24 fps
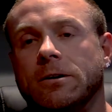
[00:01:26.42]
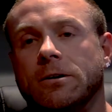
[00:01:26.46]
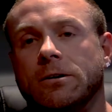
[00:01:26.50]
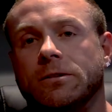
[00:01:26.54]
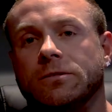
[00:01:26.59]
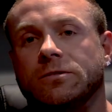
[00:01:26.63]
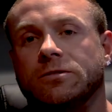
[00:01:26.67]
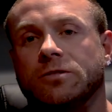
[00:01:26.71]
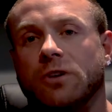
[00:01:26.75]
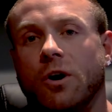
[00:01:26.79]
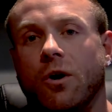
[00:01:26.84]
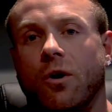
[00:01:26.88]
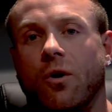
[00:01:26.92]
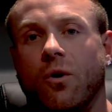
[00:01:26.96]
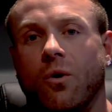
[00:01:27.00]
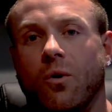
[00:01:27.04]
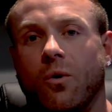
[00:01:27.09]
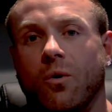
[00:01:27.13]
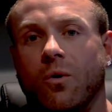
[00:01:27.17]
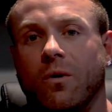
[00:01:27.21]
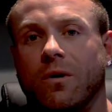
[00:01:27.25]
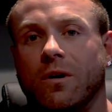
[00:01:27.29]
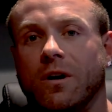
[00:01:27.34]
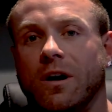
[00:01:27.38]

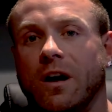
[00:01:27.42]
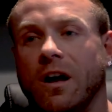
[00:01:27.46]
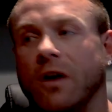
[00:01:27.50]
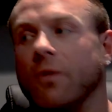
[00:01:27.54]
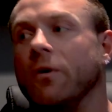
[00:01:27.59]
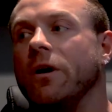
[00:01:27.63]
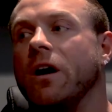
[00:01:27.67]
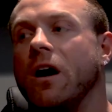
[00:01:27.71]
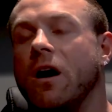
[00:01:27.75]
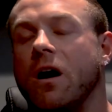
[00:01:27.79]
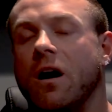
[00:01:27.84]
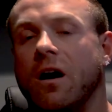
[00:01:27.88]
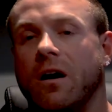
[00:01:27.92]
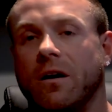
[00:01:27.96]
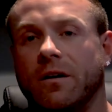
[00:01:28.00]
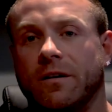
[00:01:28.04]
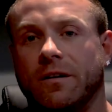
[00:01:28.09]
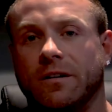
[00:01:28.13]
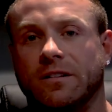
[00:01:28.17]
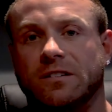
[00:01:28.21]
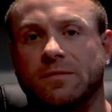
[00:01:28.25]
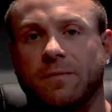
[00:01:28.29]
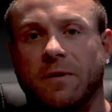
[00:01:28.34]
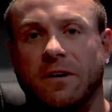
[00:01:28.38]
So here we are,
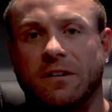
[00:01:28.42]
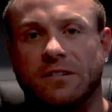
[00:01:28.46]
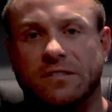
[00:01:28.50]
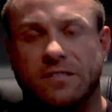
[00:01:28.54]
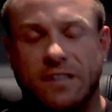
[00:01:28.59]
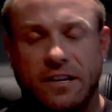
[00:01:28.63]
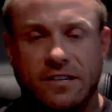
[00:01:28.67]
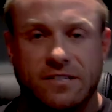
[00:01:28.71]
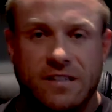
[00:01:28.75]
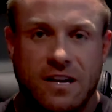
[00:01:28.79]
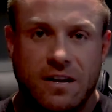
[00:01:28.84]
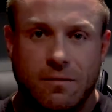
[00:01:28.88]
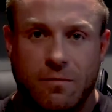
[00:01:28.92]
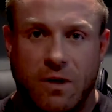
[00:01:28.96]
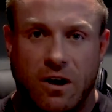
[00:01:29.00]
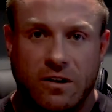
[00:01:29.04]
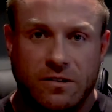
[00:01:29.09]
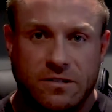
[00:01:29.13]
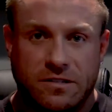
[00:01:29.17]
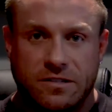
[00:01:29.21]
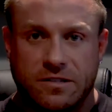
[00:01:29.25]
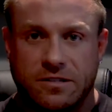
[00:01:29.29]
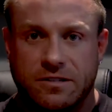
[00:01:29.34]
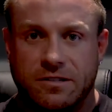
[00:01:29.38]
it's been 16
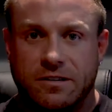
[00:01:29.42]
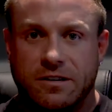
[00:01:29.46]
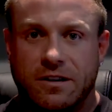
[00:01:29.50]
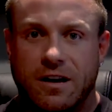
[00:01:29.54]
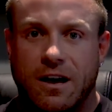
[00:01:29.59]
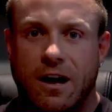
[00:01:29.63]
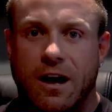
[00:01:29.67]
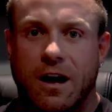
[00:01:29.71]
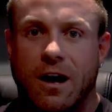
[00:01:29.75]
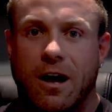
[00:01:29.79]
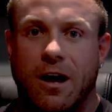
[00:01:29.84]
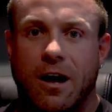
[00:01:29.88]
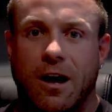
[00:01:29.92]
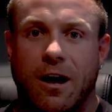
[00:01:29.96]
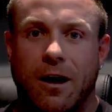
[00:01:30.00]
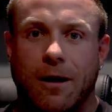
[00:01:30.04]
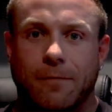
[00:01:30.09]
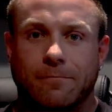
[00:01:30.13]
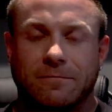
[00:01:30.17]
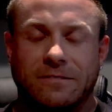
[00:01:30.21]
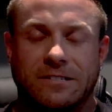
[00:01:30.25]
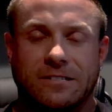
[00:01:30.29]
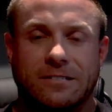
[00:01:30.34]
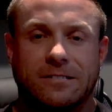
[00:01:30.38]
months.
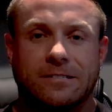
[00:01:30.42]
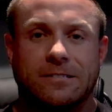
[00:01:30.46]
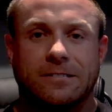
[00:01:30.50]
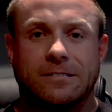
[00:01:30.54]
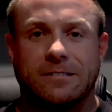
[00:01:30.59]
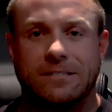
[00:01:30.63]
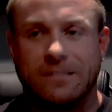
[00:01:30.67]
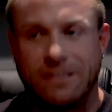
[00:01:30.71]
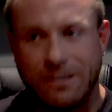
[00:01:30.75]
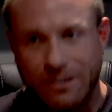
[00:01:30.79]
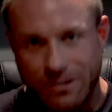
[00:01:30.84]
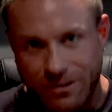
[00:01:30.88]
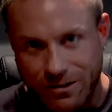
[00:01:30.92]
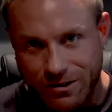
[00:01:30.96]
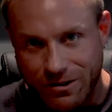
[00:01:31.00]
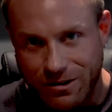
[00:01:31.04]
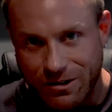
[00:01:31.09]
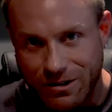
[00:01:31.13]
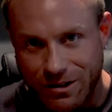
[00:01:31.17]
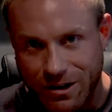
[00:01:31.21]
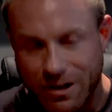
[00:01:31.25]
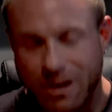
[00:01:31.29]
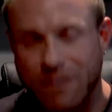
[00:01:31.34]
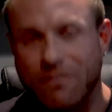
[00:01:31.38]
I'm
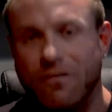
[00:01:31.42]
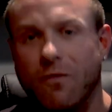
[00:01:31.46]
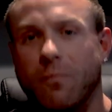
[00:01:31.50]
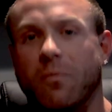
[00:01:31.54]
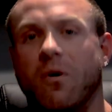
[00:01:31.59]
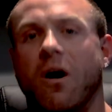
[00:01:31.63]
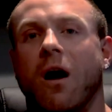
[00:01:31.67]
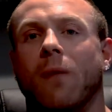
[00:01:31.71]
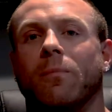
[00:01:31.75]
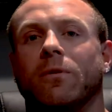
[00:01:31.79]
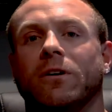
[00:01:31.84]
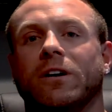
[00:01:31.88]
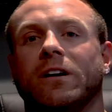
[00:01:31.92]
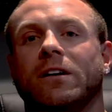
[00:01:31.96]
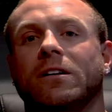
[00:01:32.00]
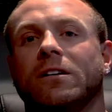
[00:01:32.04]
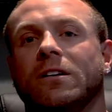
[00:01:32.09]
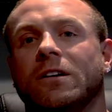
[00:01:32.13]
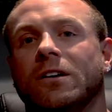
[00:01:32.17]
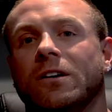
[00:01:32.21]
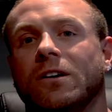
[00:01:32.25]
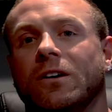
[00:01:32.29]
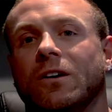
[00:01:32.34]
still looking for property.